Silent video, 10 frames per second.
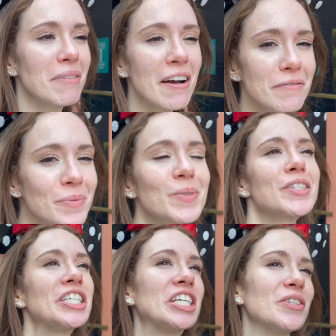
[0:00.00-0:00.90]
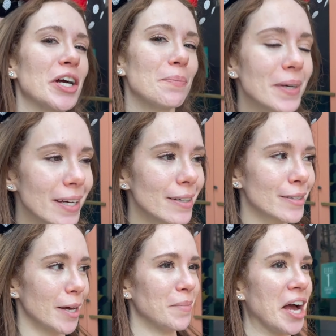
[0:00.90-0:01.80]
I've seen there be
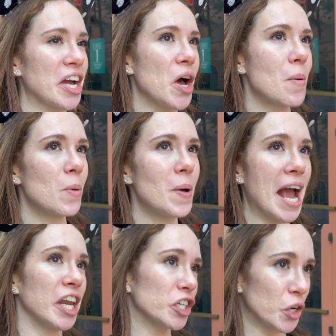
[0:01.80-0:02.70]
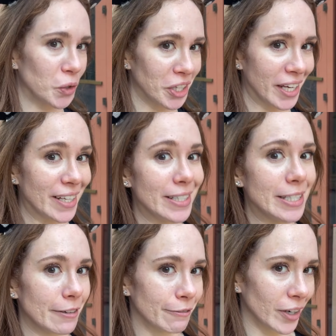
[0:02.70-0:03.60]
some anecdotally
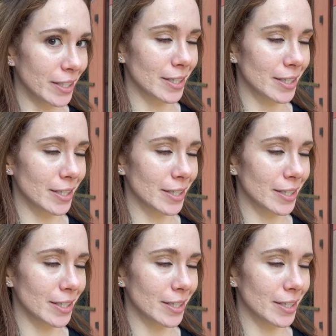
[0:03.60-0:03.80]
different